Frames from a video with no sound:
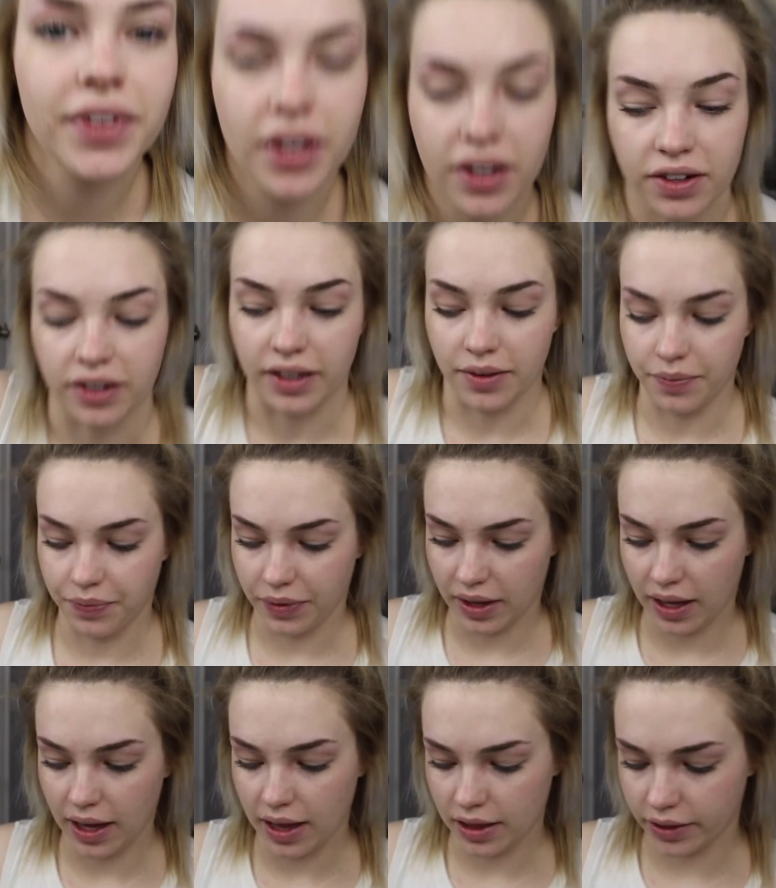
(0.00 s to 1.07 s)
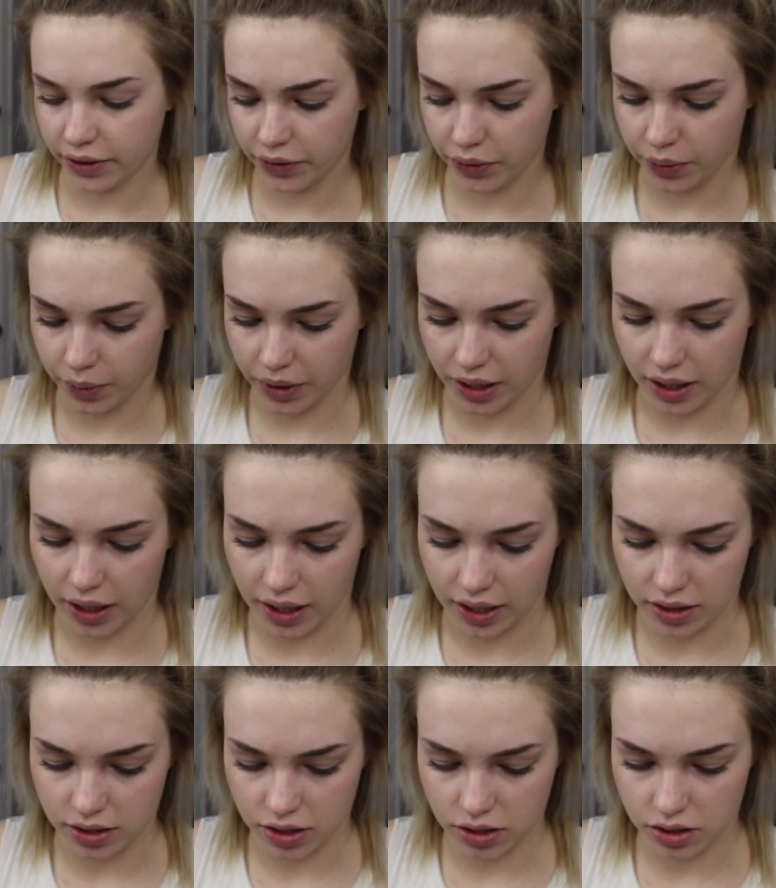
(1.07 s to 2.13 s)
Alright, hello
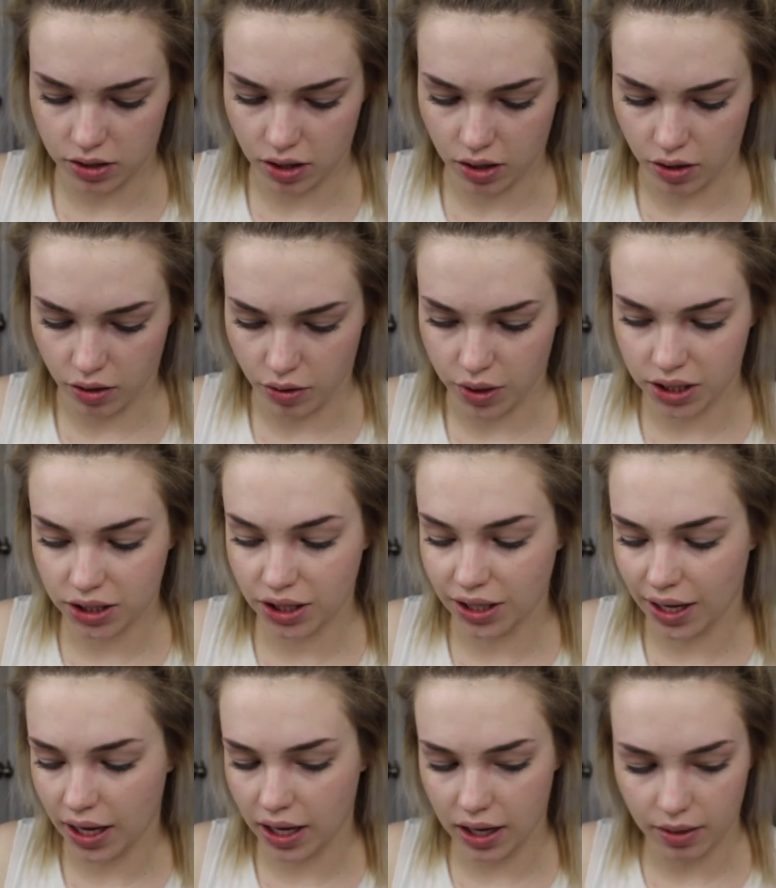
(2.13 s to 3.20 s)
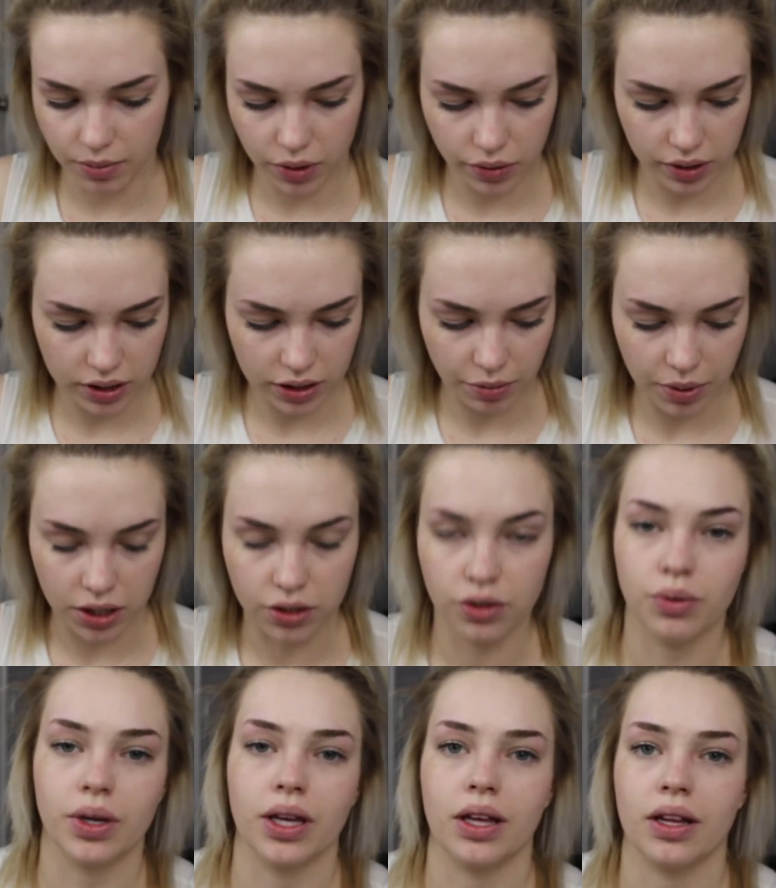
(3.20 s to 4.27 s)
guys. So today I'm going to be
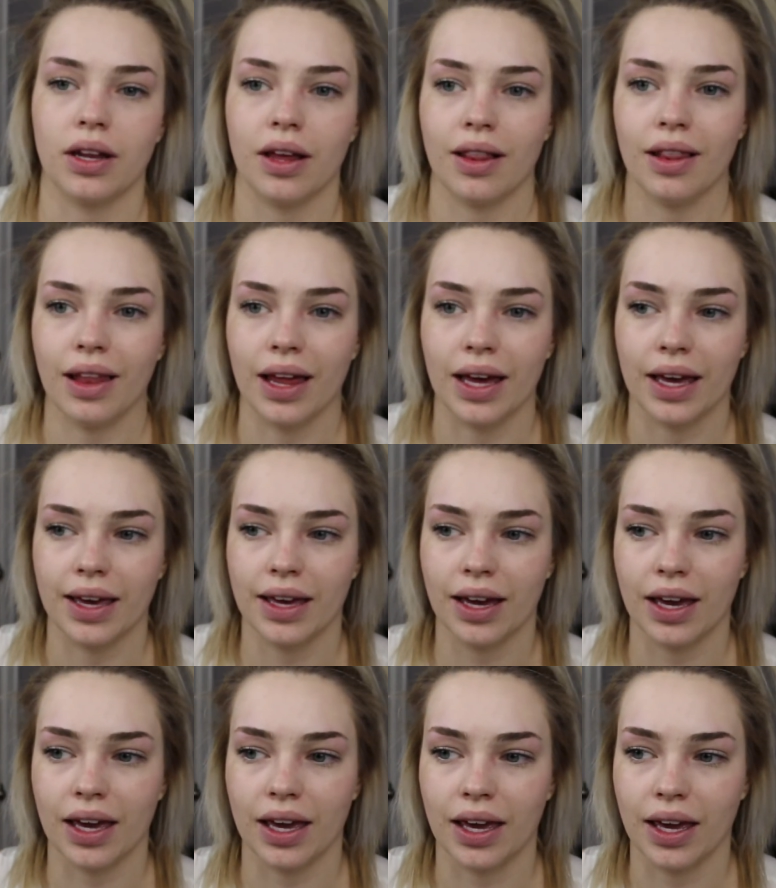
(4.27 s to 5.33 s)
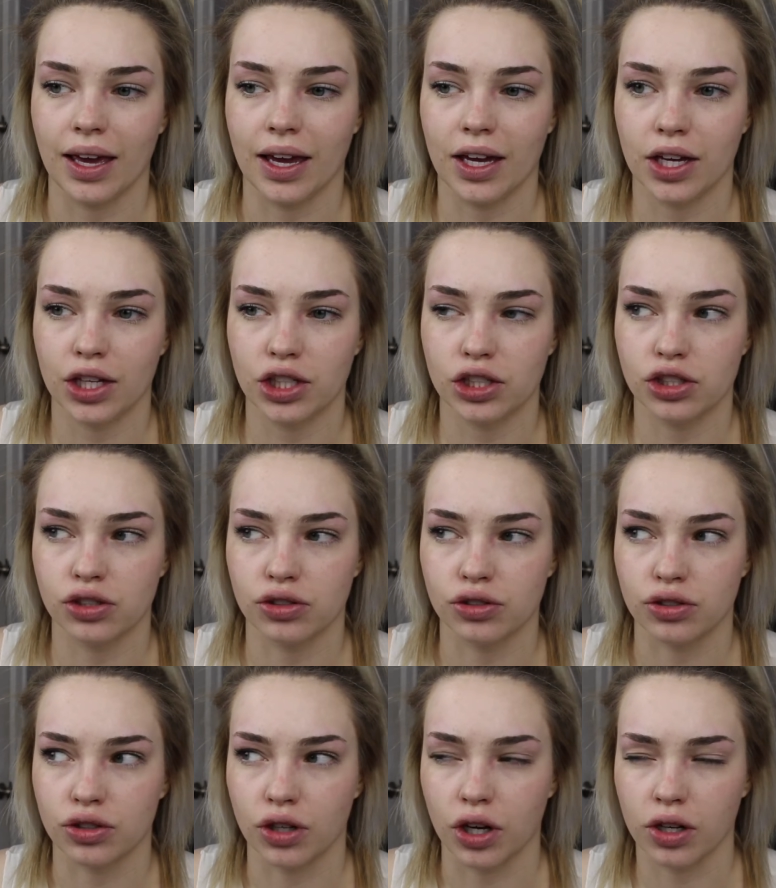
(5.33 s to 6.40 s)
doing like a
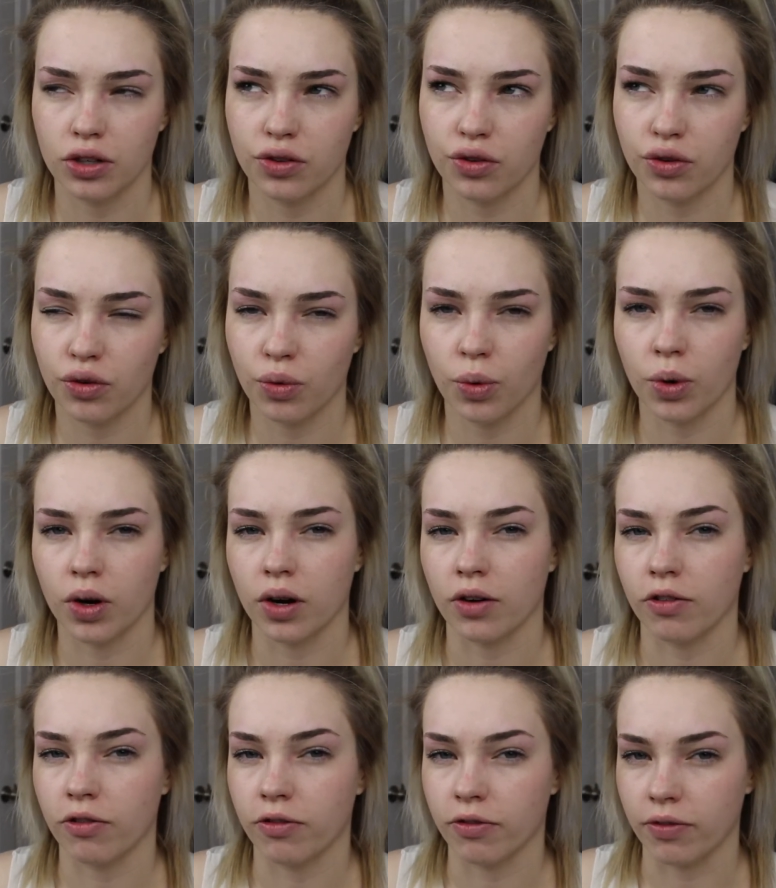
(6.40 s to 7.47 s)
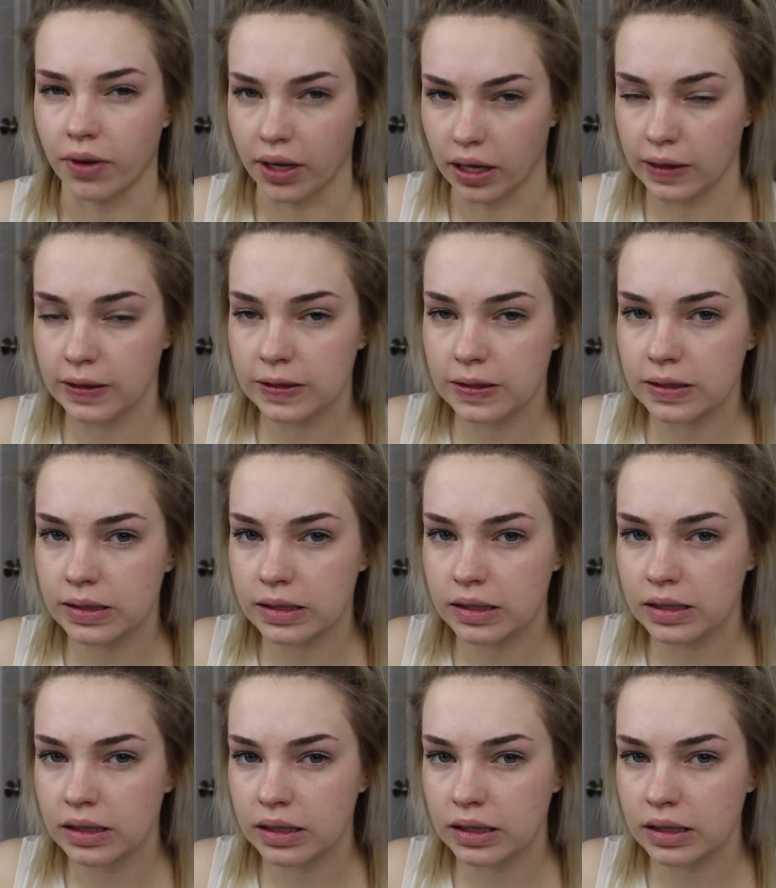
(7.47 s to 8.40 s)
drugstore face